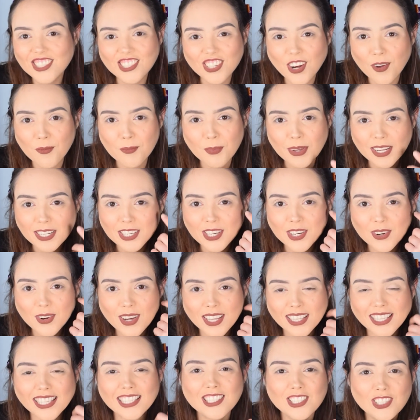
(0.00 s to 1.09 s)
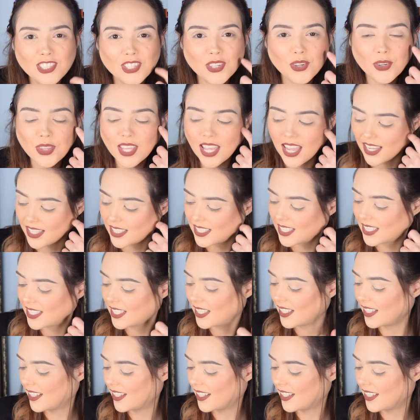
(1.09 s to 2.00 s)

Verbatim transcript: jump into it. Let's do this.